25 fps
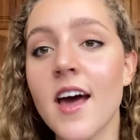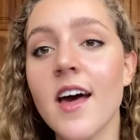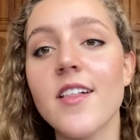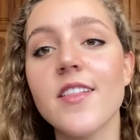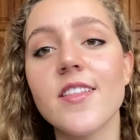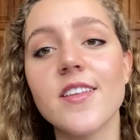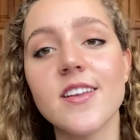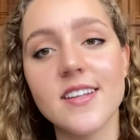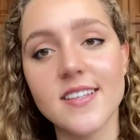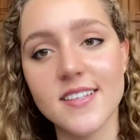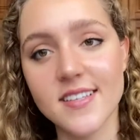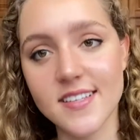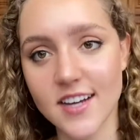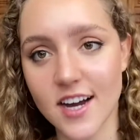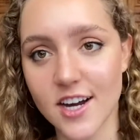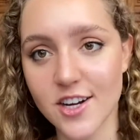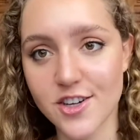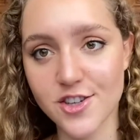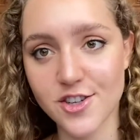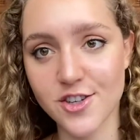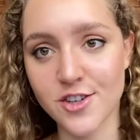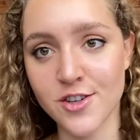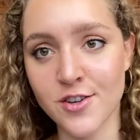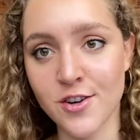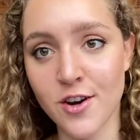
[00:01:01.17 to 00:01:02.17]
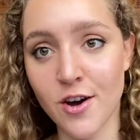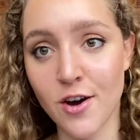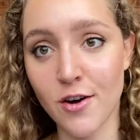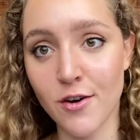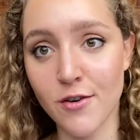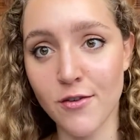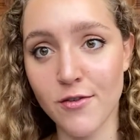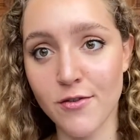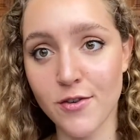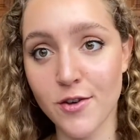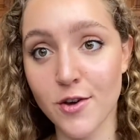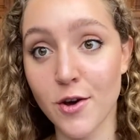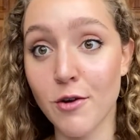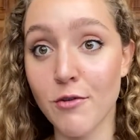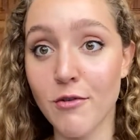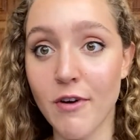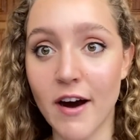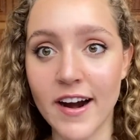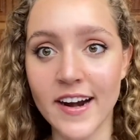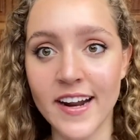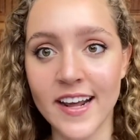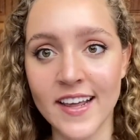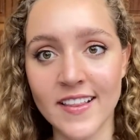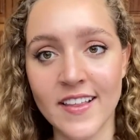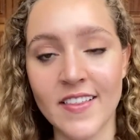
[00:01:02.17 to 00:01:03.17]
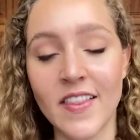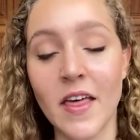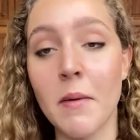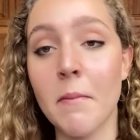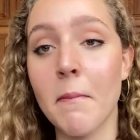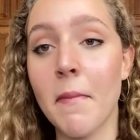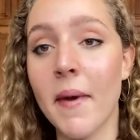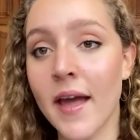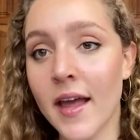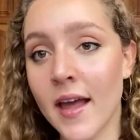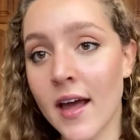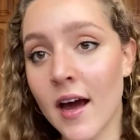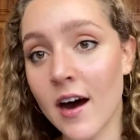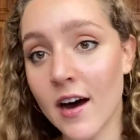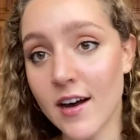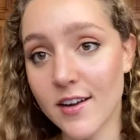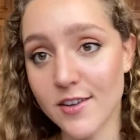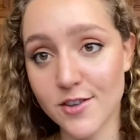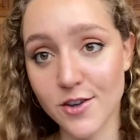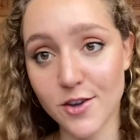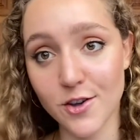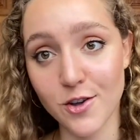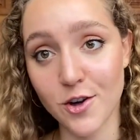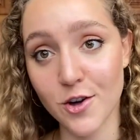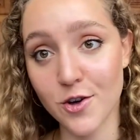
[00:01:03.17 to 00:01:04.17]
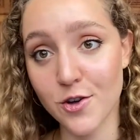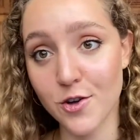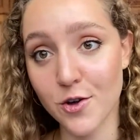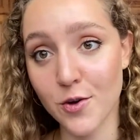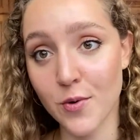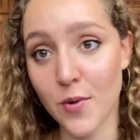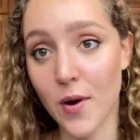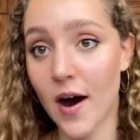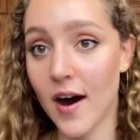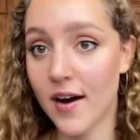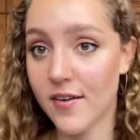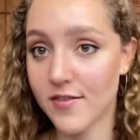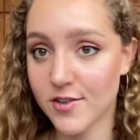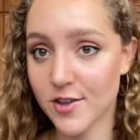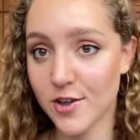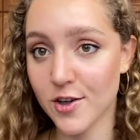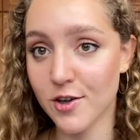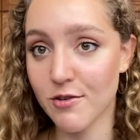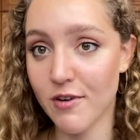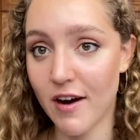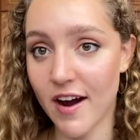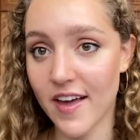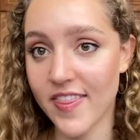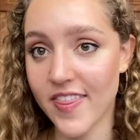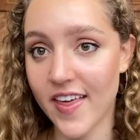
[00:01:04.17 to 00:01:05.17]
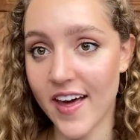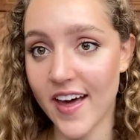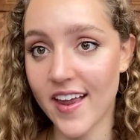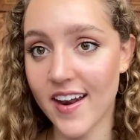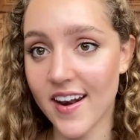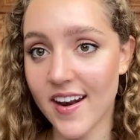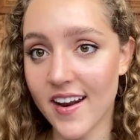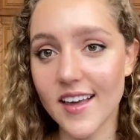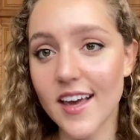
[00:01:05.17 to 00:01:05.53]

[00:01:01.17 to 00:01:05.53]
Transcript: the discussion of your writing that they may ask you to do after you write that.